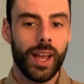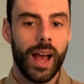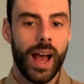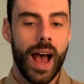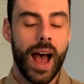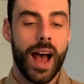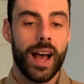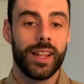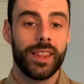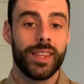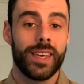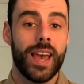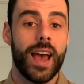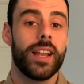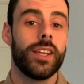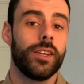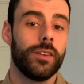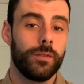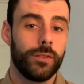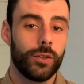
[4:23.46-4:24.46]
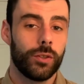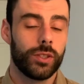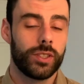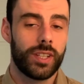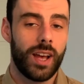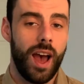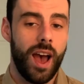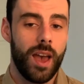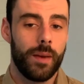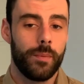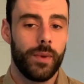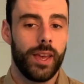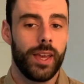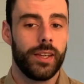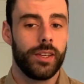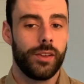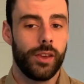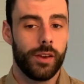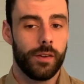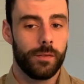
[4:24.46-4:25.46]
and the end of your time
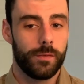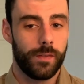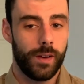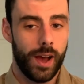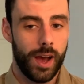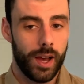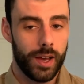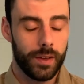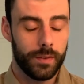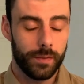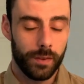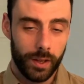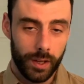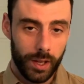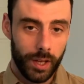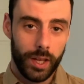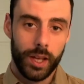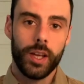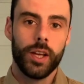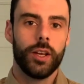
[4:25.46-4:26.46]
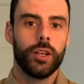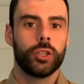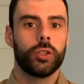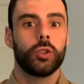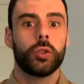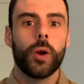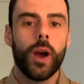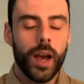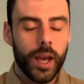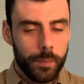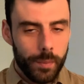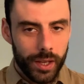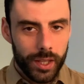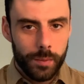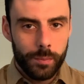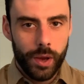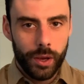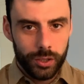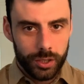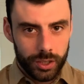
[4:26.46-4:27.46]
in Year 5. So try and make the
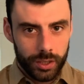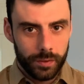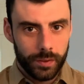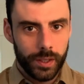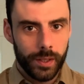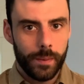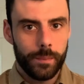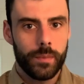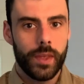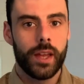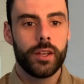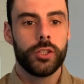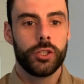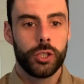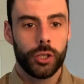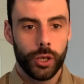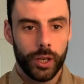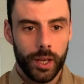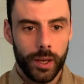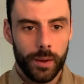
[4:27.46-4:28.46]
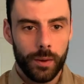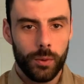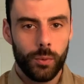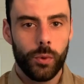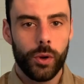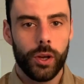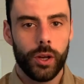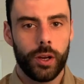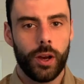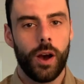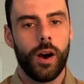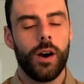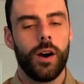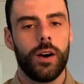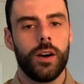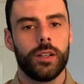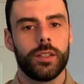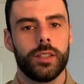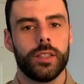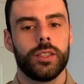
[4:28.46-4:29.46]
most of it, enjoy it, work
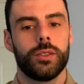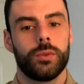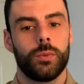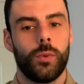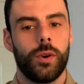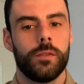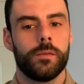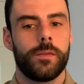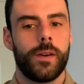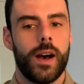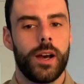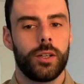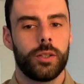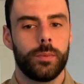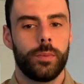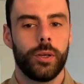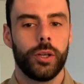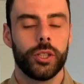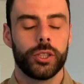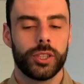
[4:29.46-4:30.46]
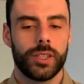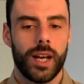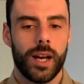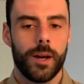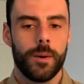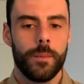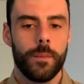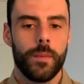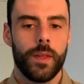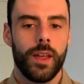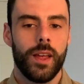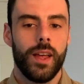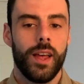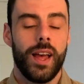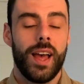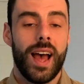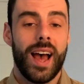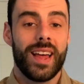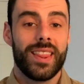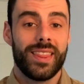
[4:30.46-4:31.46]
hard. It's one final push now,
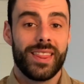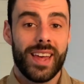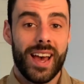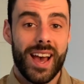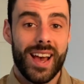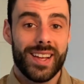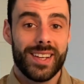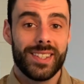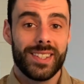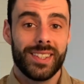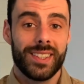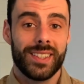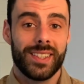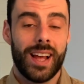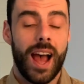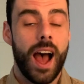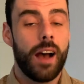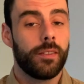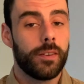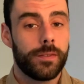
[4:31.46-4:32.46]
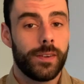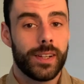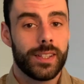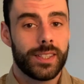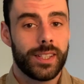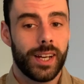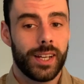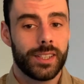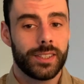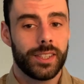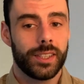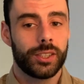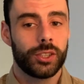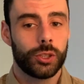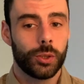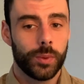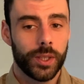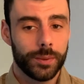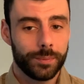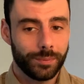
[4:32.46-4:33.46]
and then have a fantastic
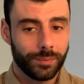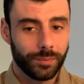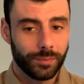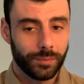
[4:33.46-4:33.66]
summer.